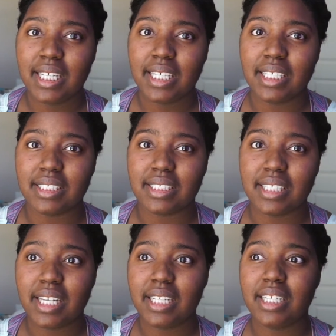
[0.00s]
a
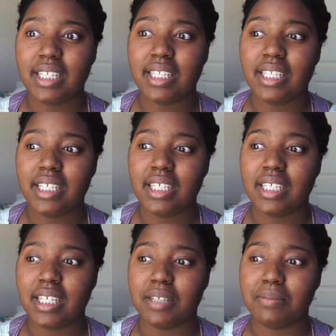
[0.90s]
sudden
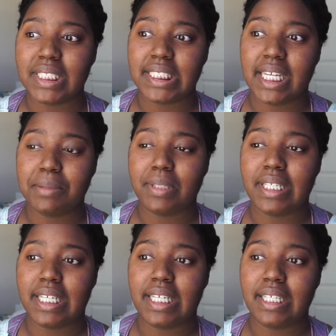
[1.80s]

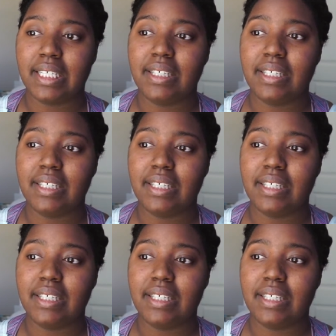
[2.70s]
disabling